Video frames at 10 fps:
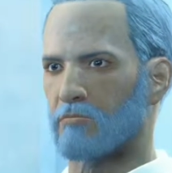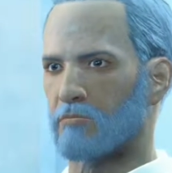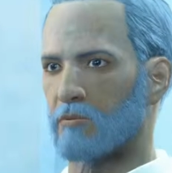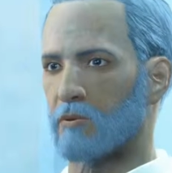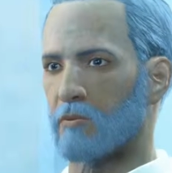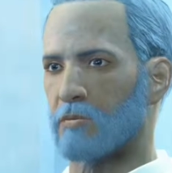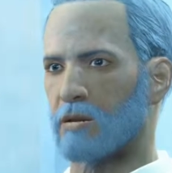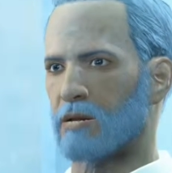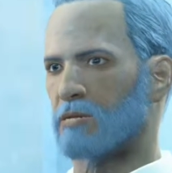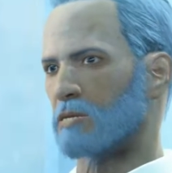With old
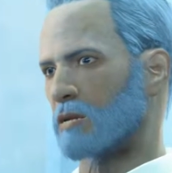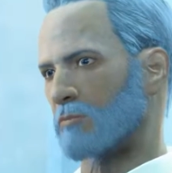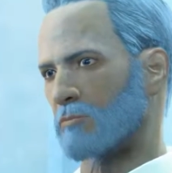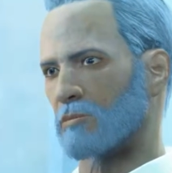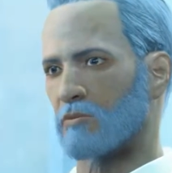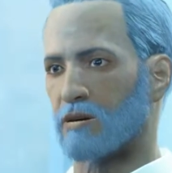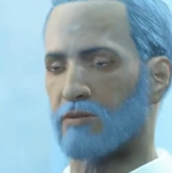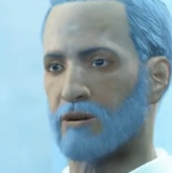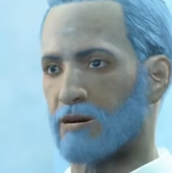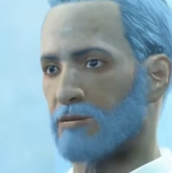age comes
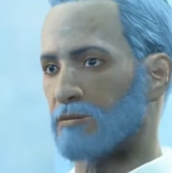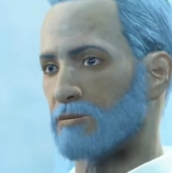regret.